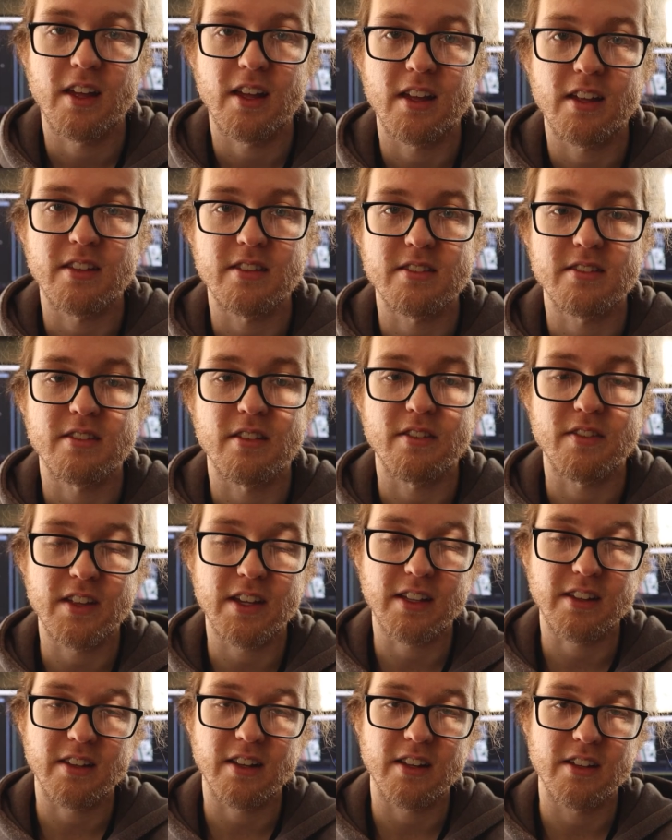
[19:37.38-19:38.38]
And the
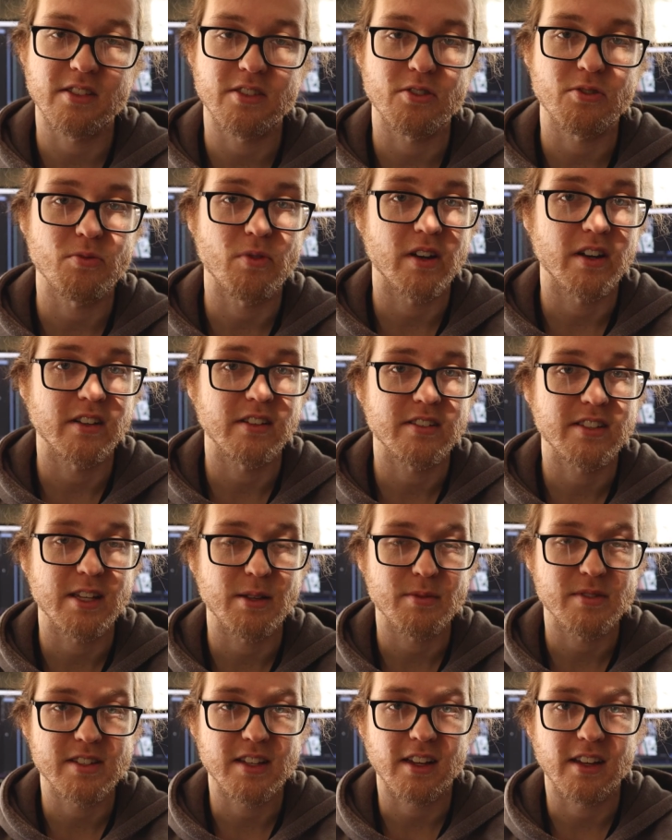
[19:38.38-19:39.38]
thing that I do want to just
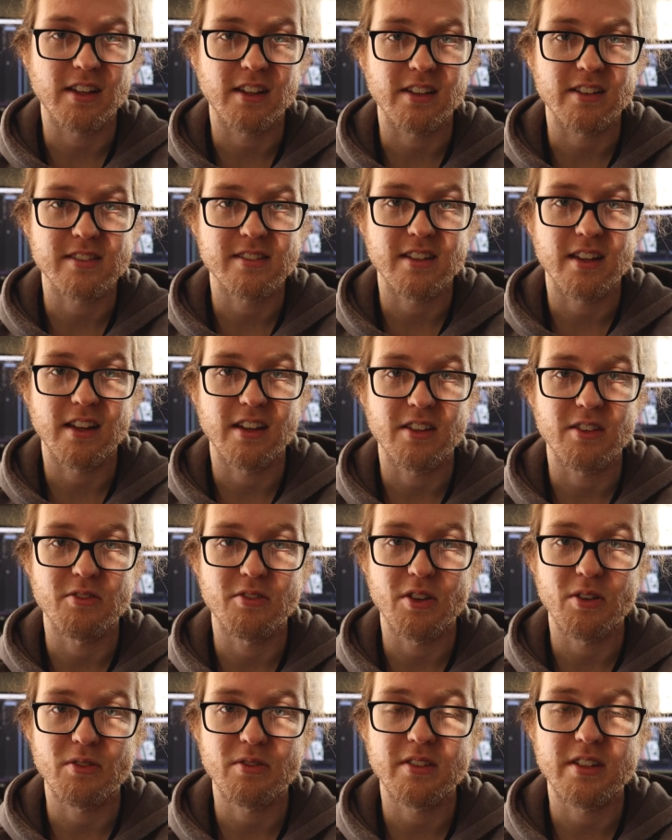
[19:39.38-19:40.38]
keep saying is that you
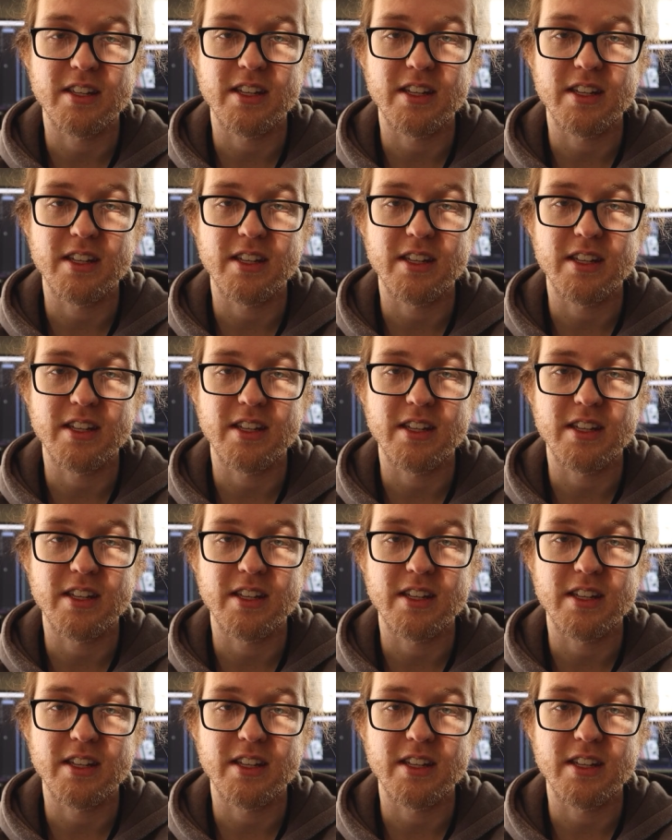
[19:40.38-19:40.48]
don't